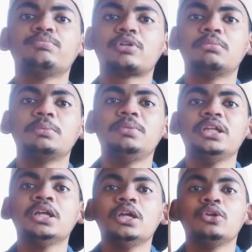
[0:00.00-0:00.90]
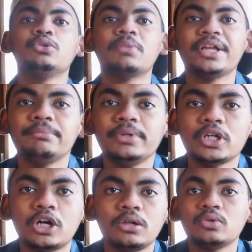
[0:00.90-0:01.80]
probably you might be
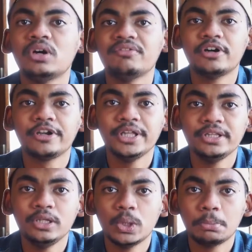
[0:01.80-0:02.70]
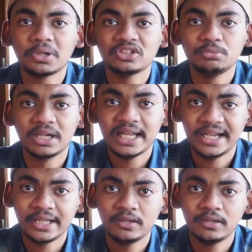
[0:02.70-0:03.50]
ought to avoid the OnePlus brand.